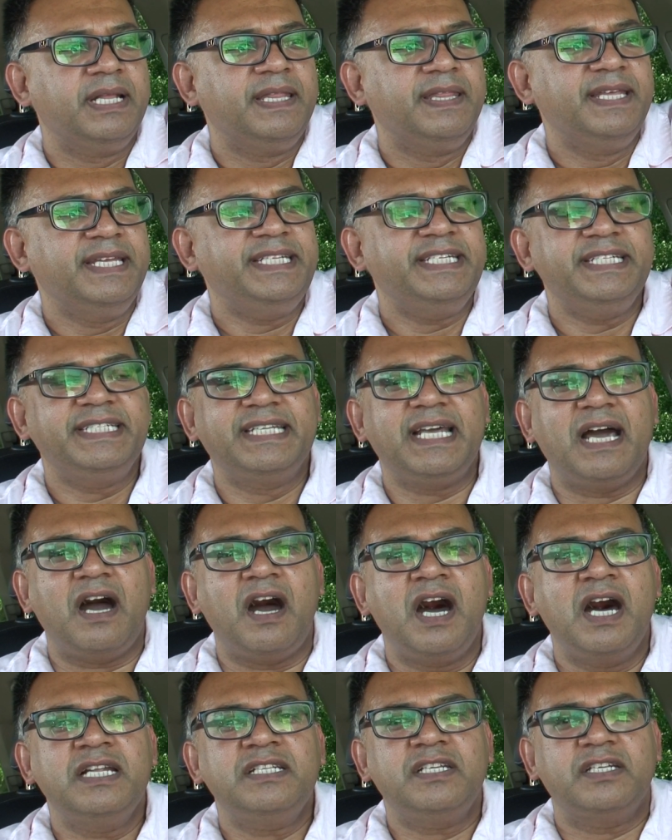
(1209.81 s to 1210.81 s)
This is the
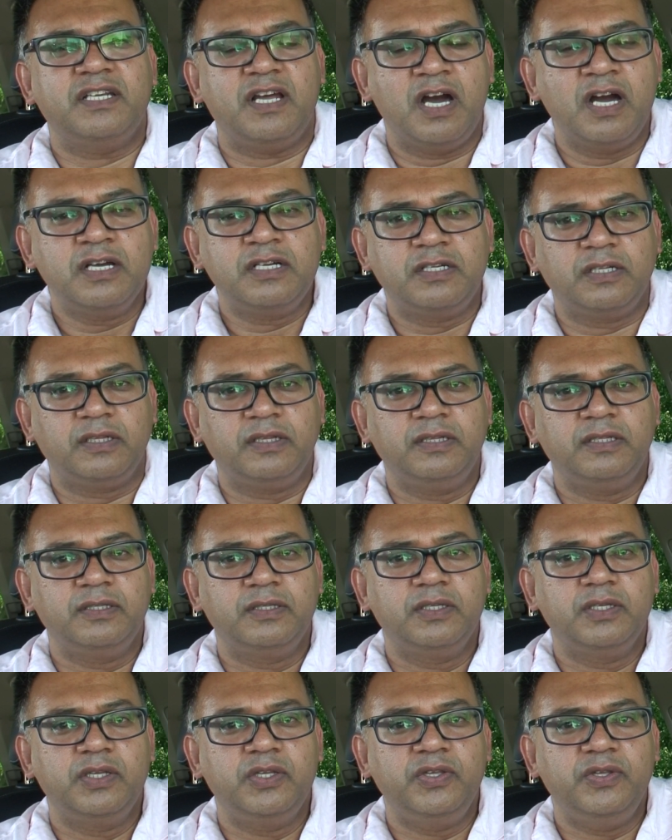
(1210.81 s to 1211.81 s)
aunt and uncle
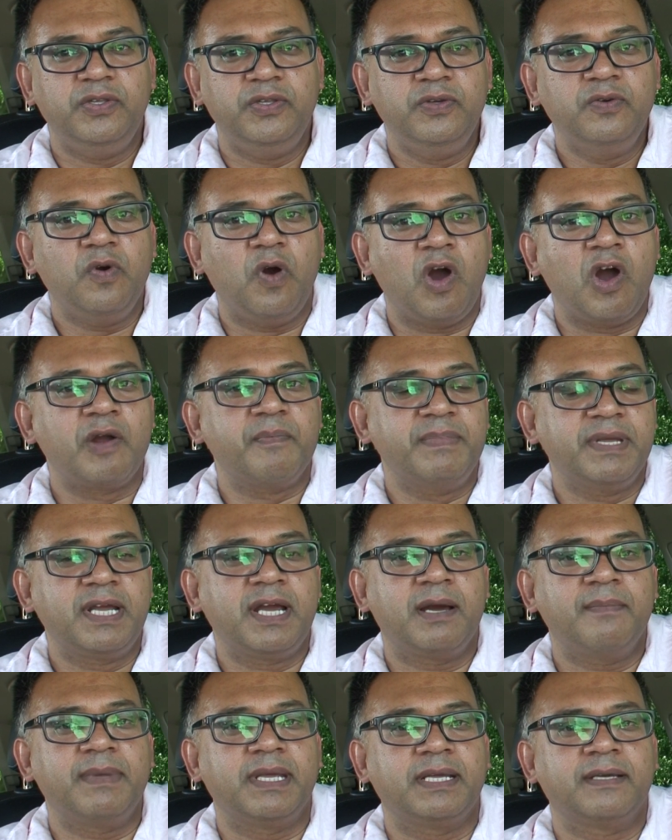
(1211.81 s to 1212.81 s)
you are
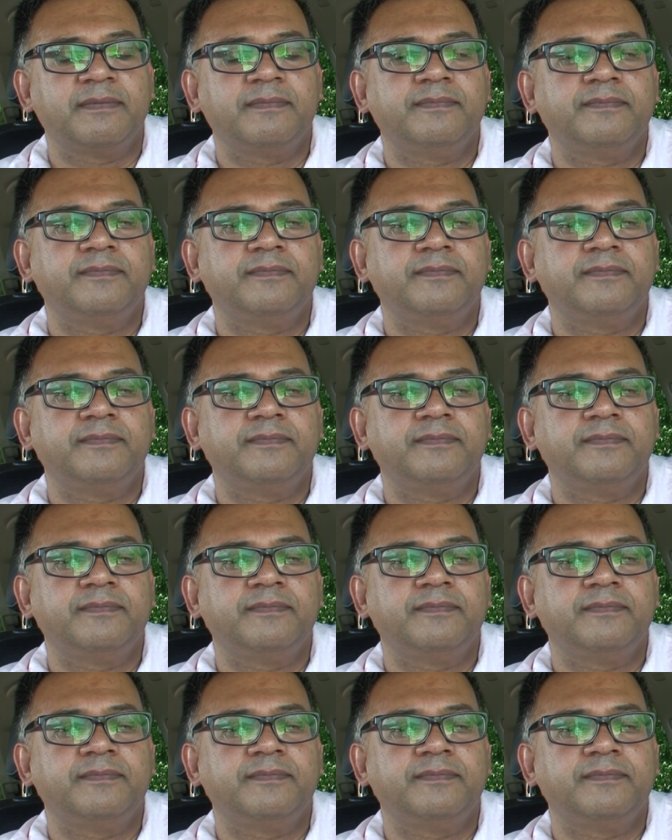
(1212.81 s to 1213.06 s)
becoming.